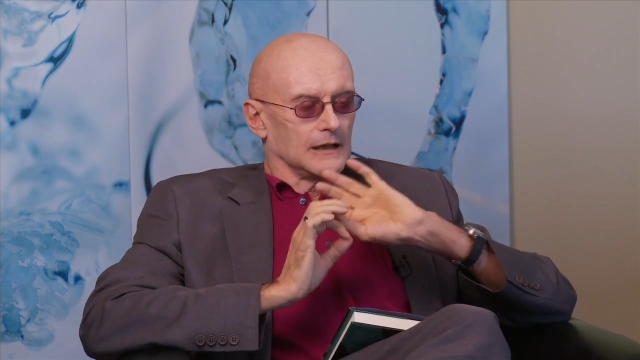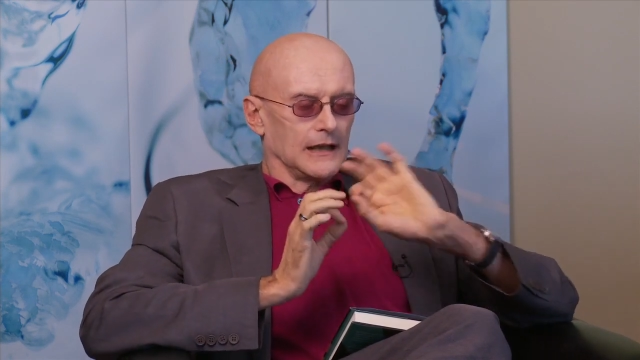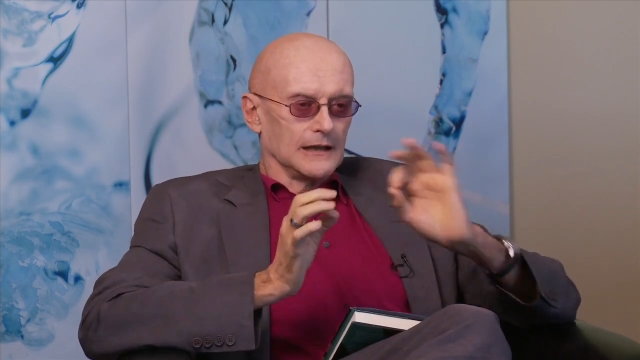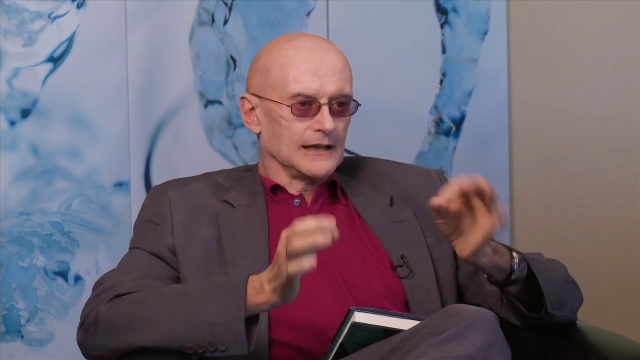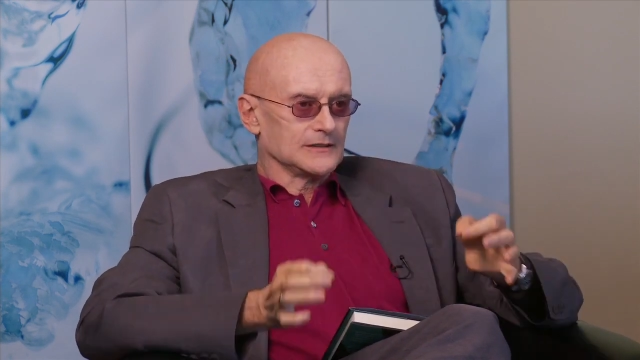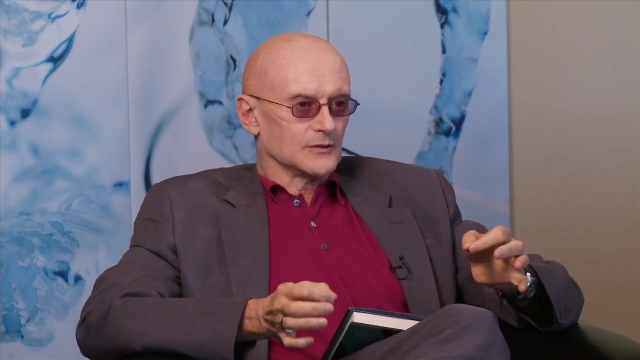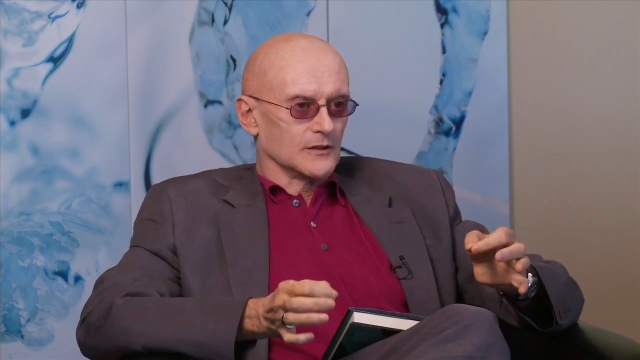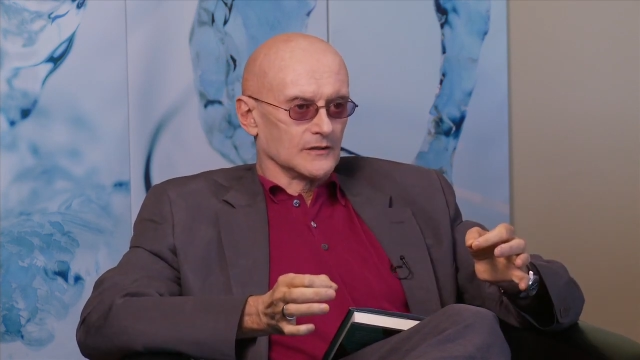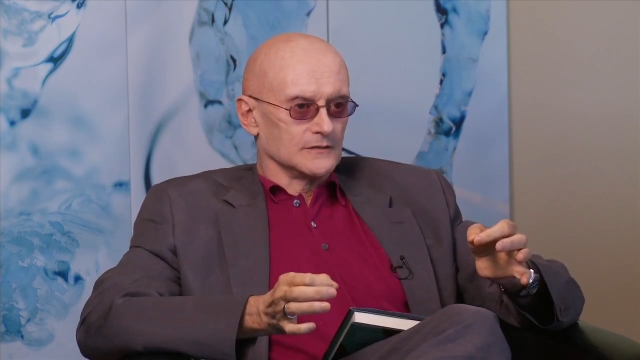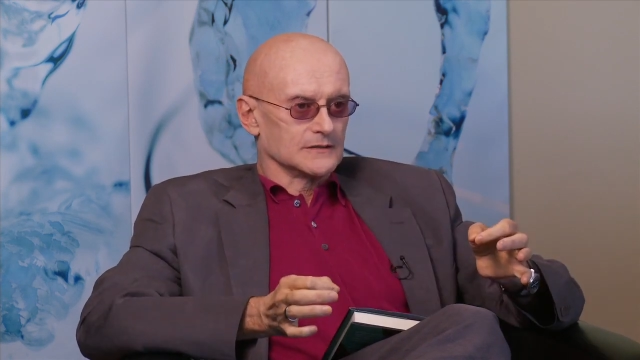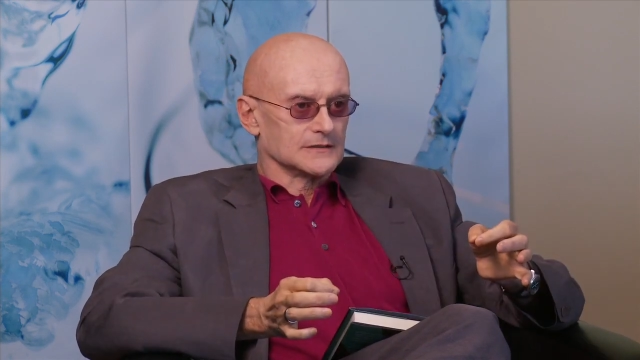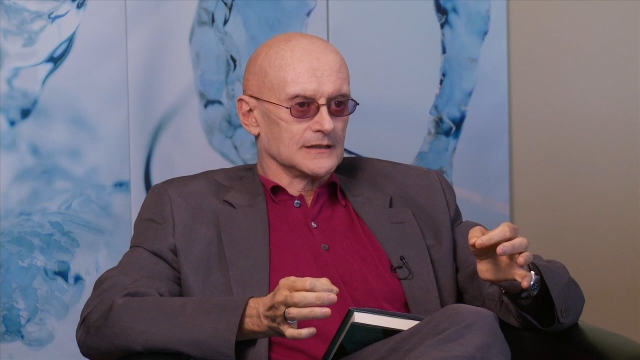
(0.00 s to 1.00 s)

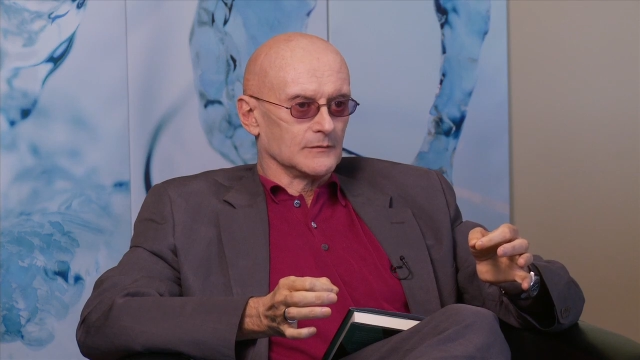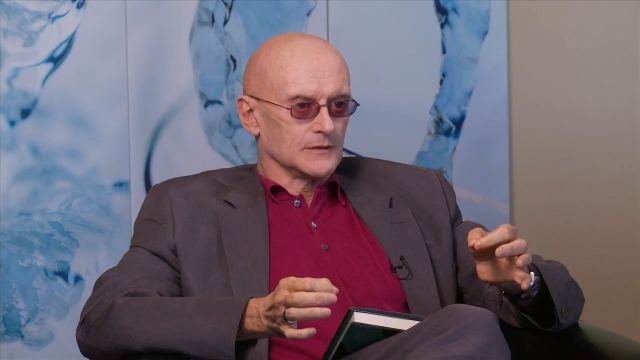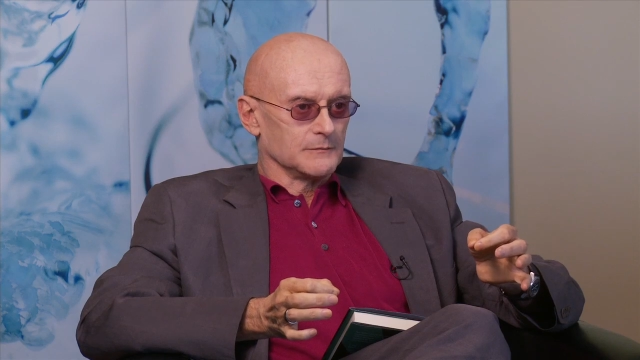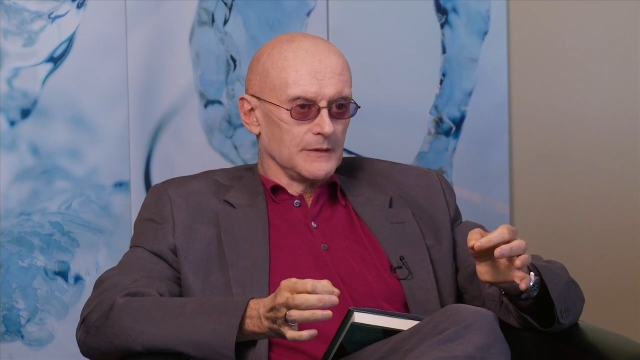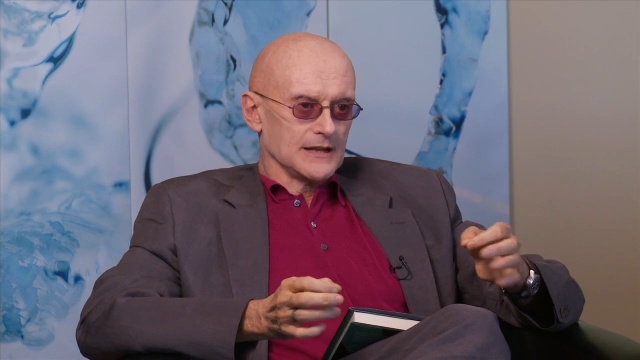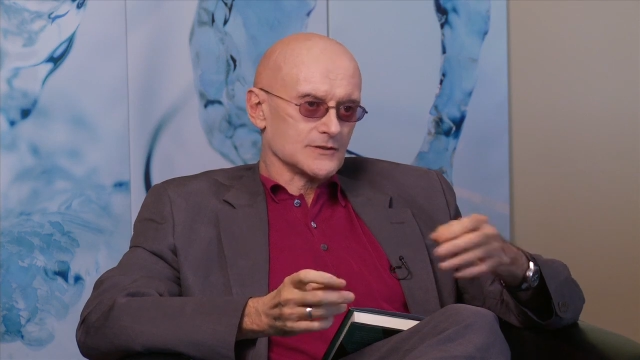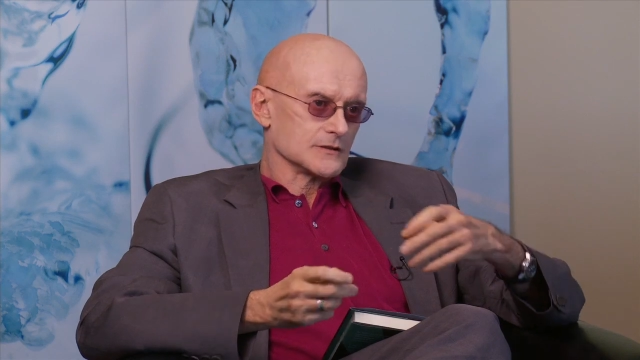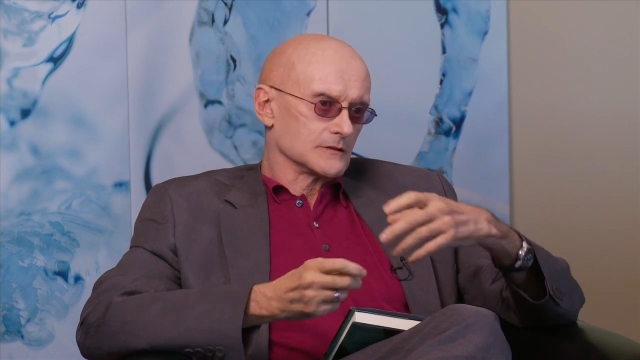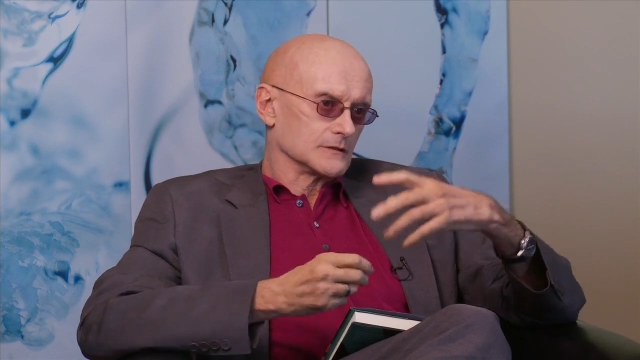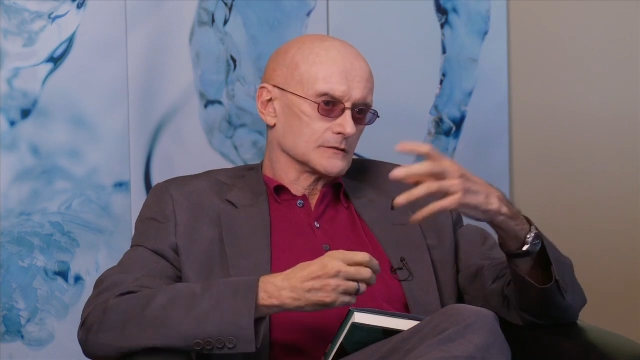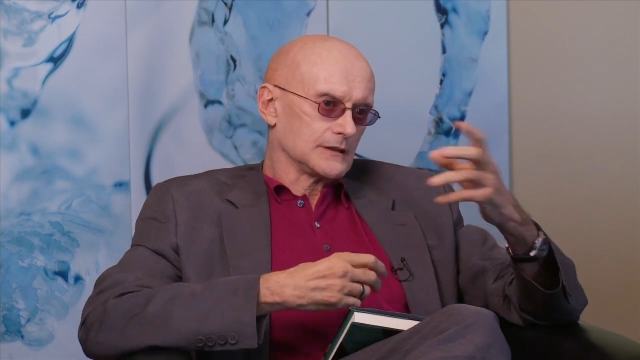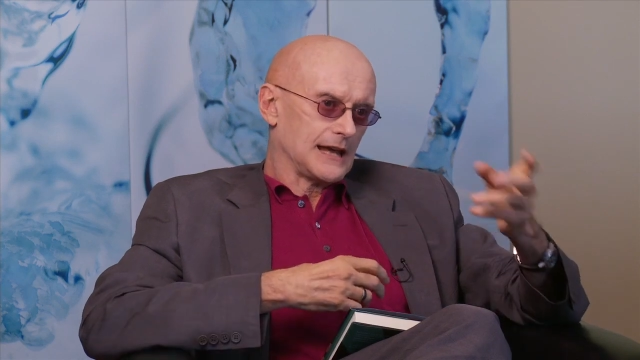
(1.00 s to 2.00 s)
electrodes that would
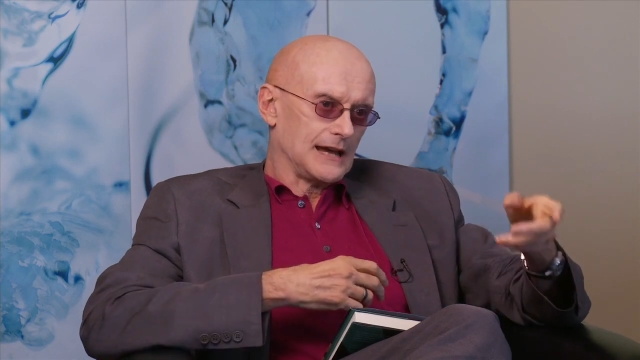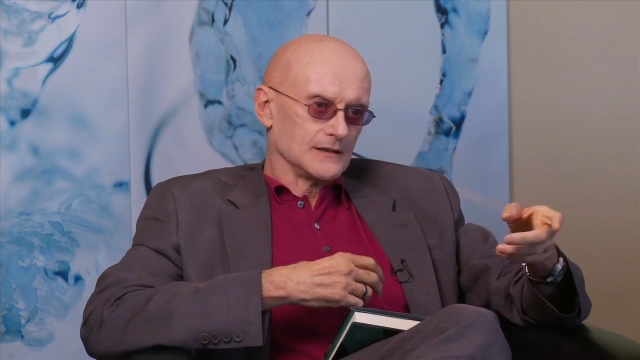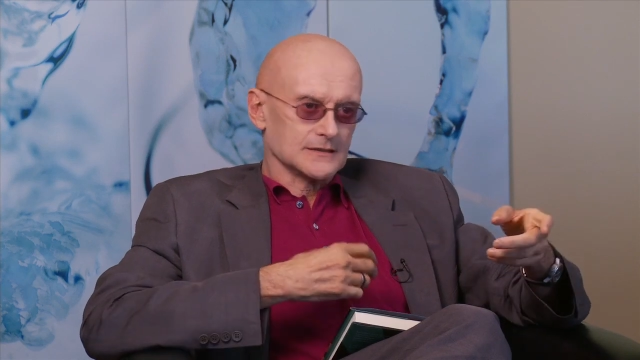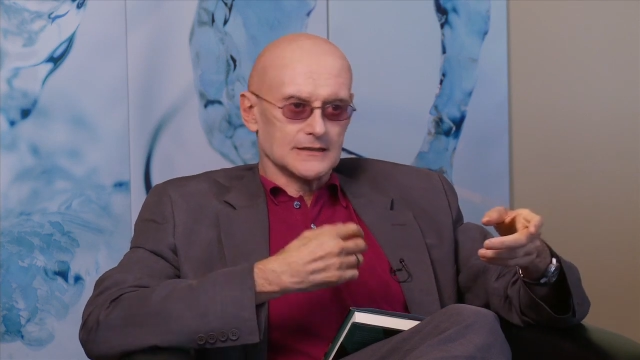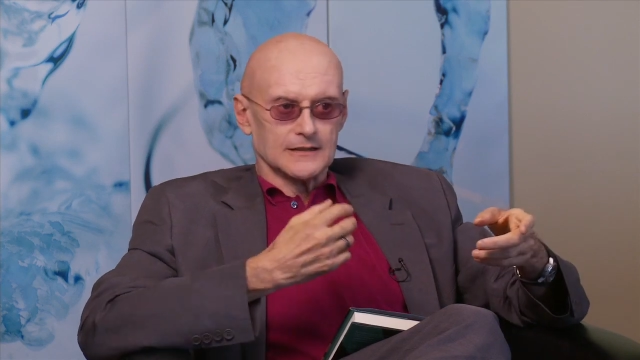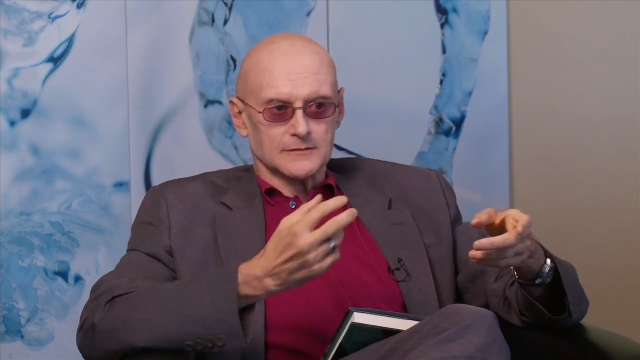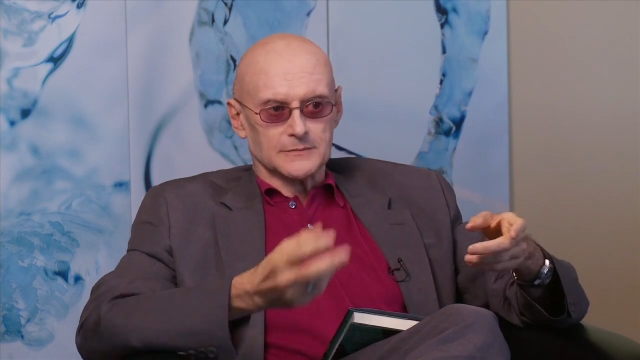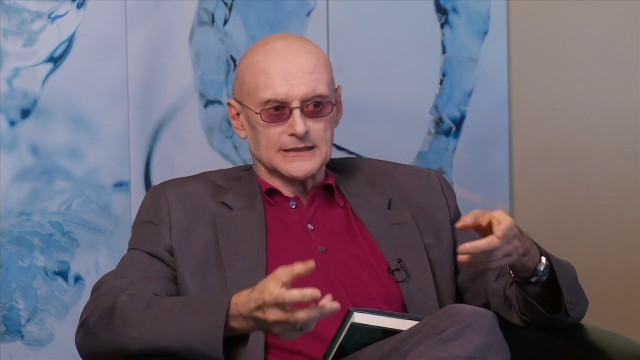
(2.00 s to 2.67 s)
measure calcium,